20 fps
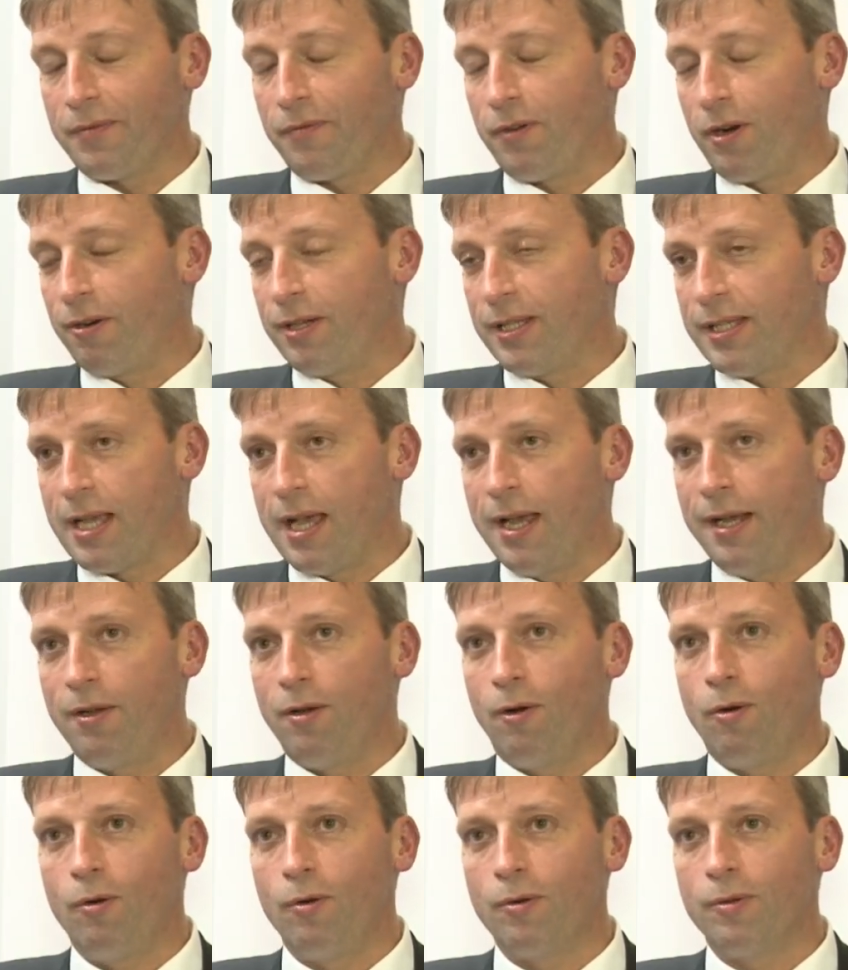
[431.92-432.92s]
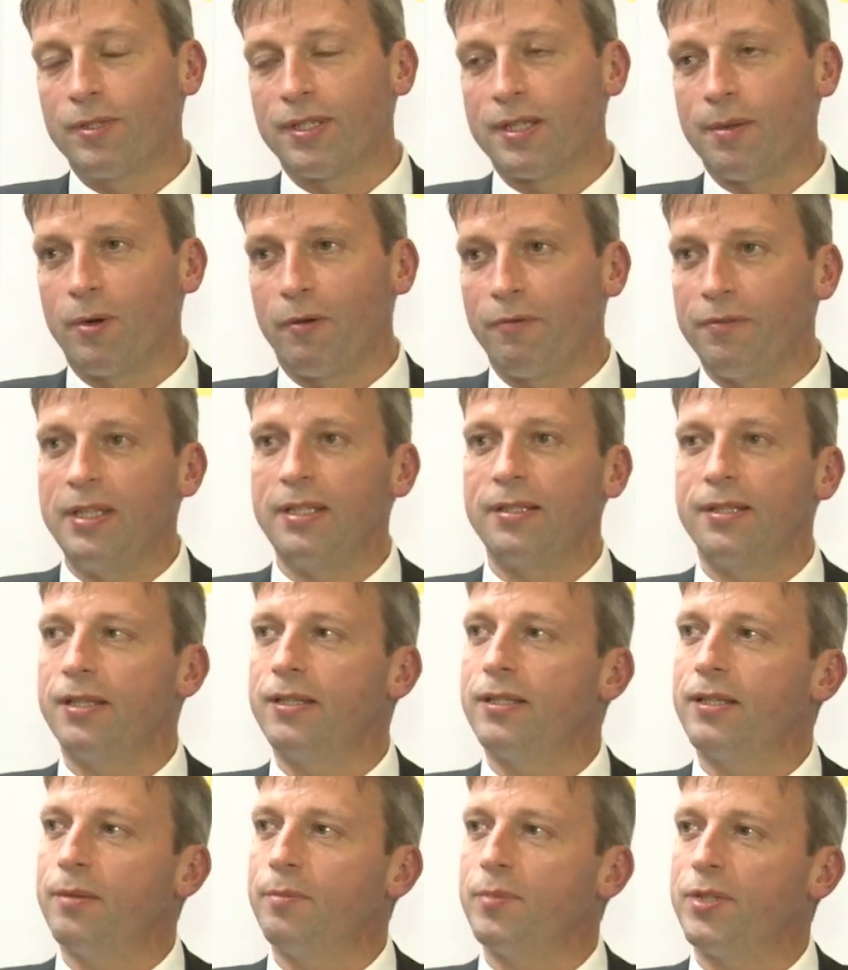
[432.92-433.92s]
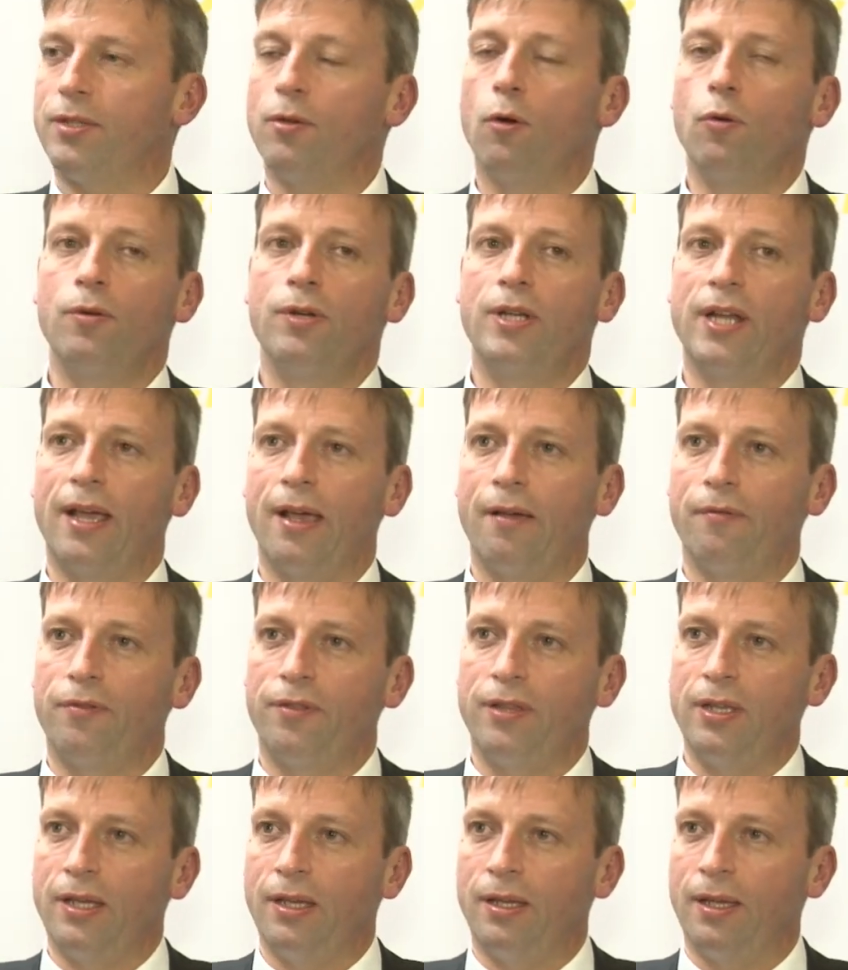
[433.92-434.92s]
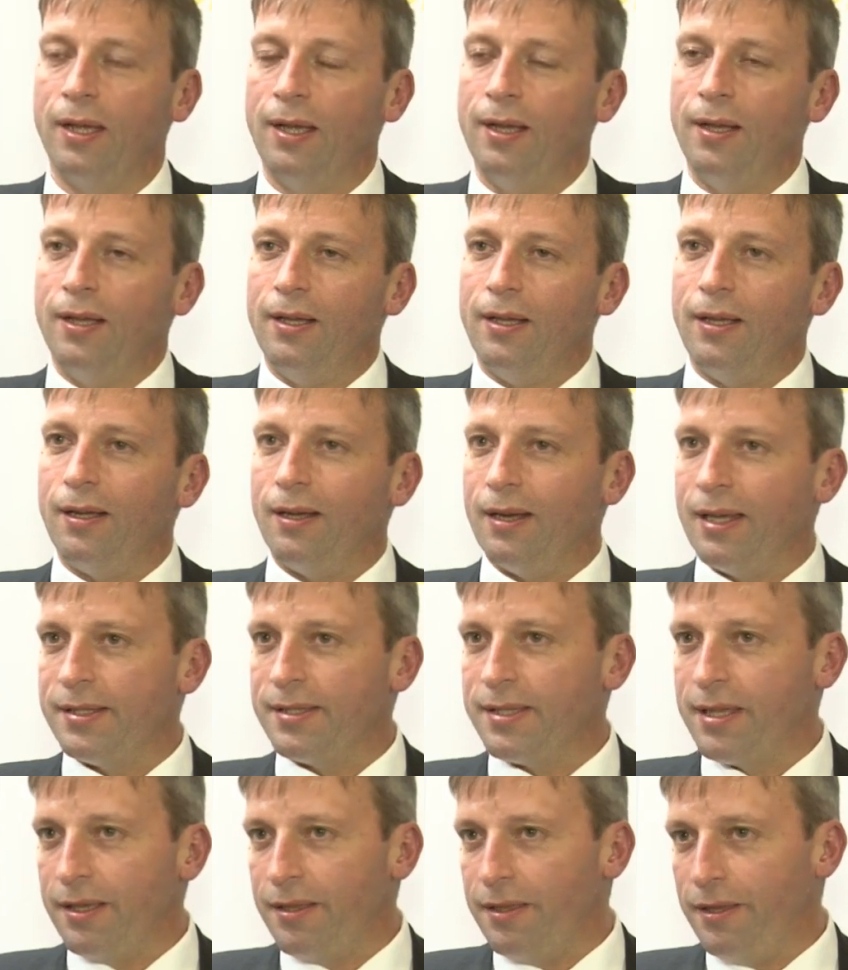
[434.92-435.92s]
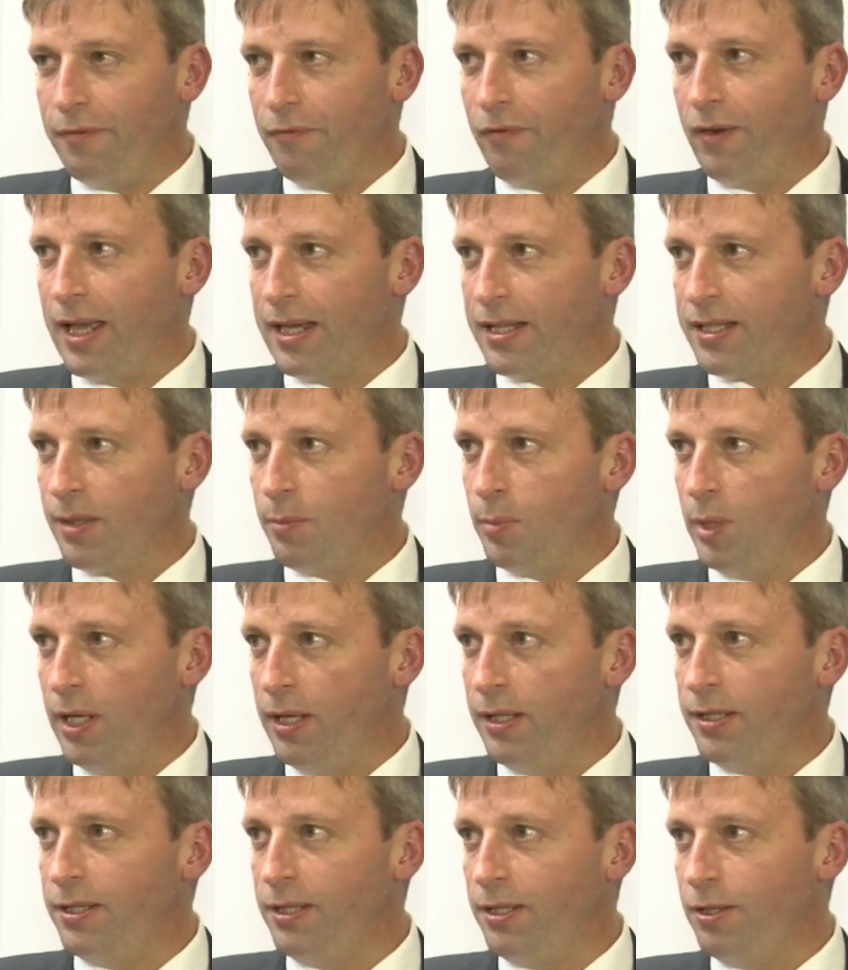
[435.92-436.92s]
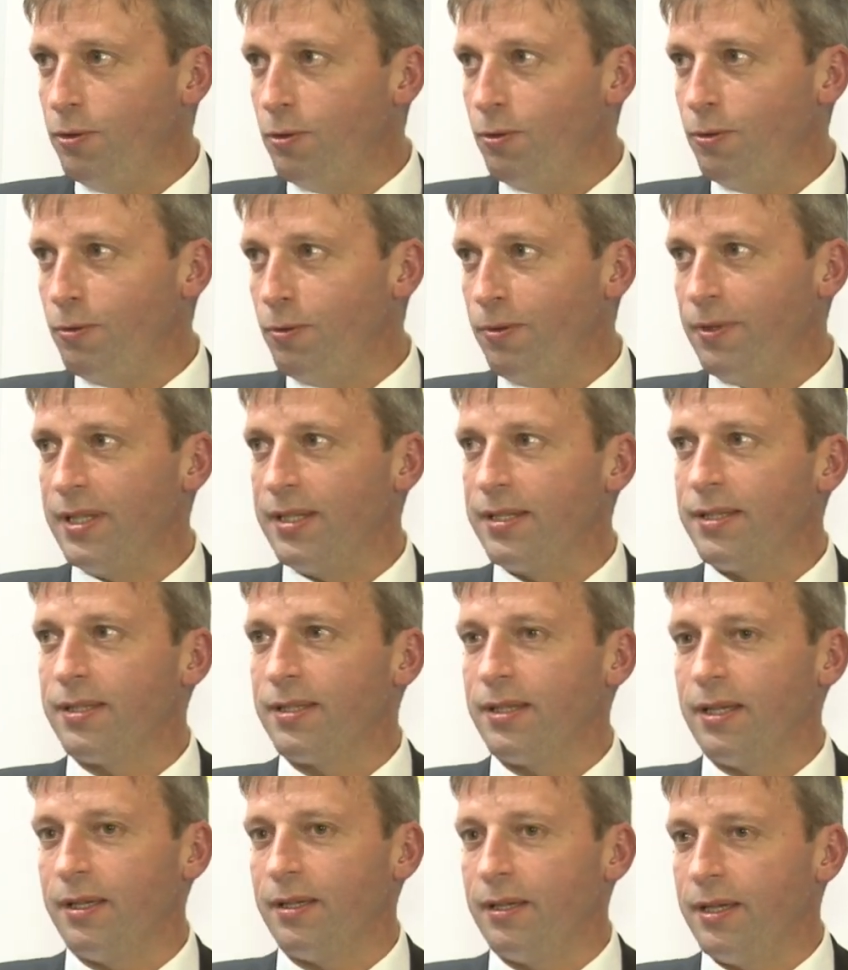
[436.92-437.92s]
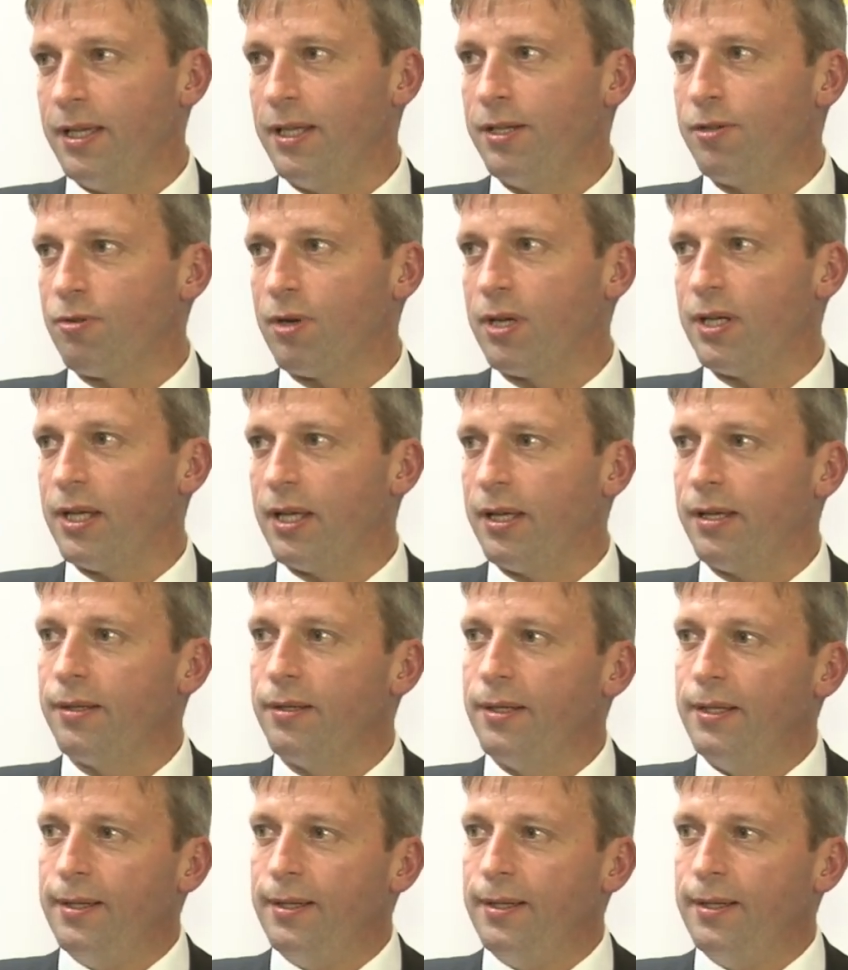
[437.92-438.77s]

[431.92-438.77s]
far as I know, some of these systems don't have the, let's say, the flexibility to do this intraday.